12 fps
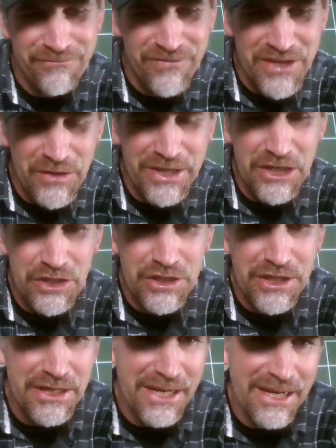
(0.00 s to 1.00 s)
feeling
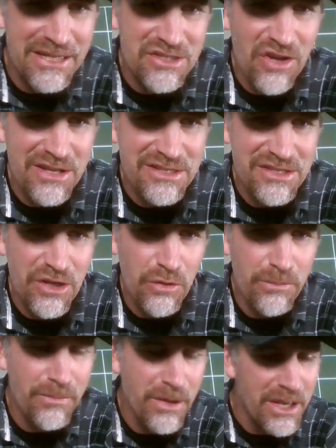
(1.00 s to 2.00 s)
good, and he's
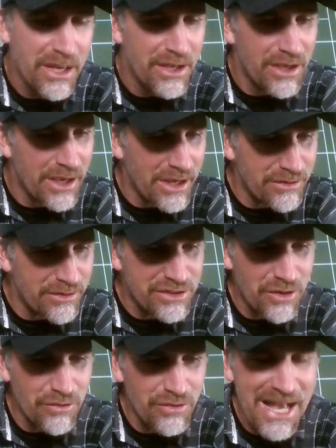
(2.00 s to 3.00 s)
also uh,
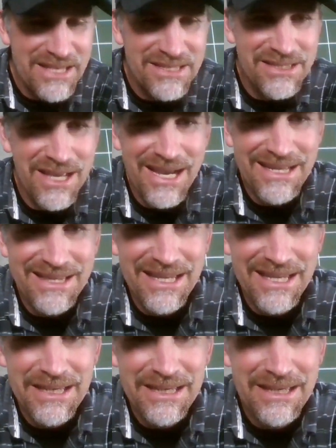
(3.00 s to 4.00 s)
showed last night that
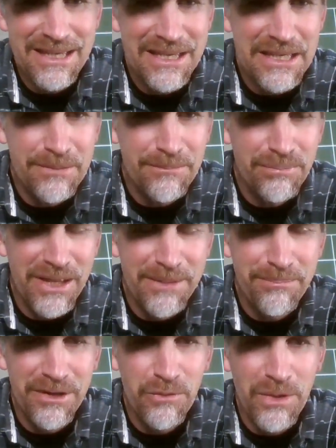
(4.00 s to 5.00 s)
he he can play
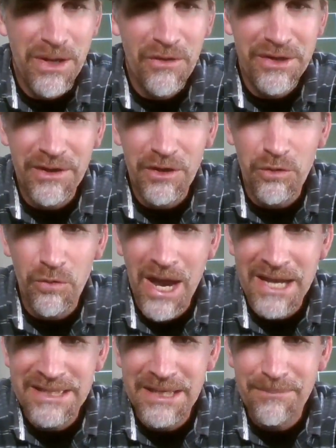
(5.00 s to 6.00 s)
pretty well in a
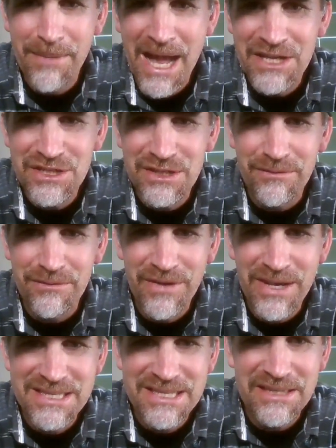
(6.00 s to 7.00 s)
grinding match and
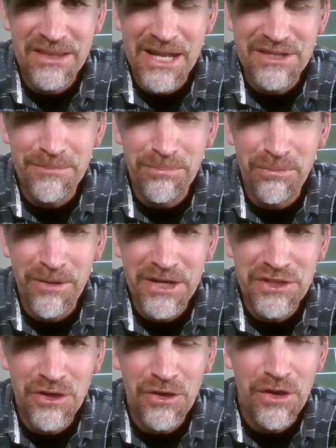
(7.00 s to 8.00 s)
facing lots of
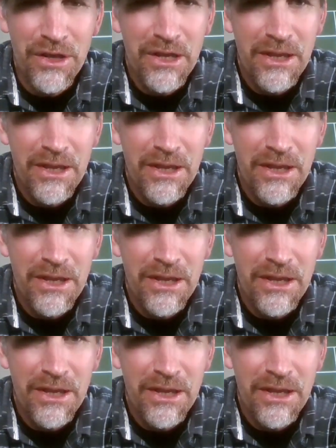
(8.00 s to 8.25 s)
pressure.